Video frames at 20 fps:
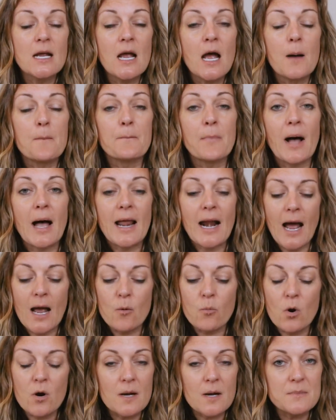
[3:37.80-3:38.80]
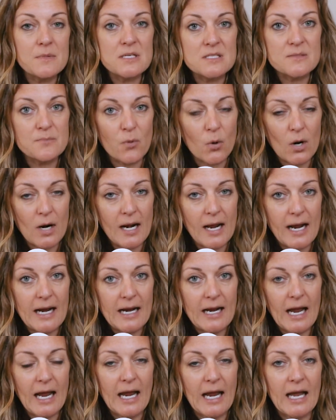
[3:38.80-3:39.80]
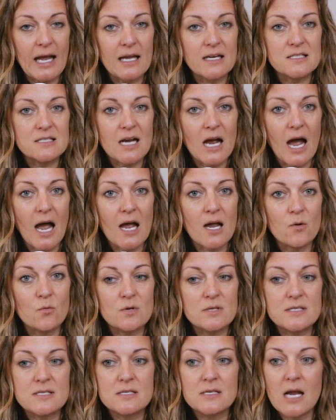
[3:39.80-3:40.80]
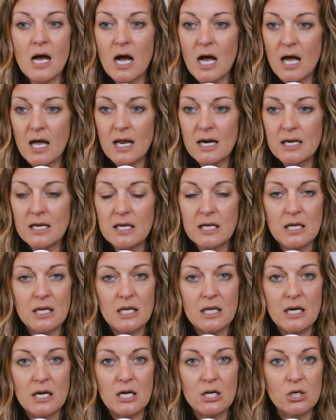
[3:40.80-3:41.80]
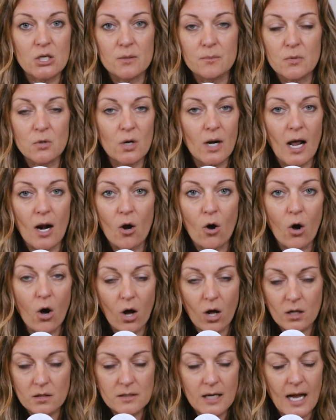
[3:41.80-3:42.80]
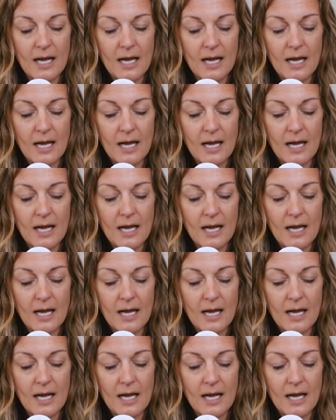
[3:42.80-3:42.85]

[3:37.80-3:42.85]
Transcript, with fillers: but I woke up this morning and I was not in a good mood at all.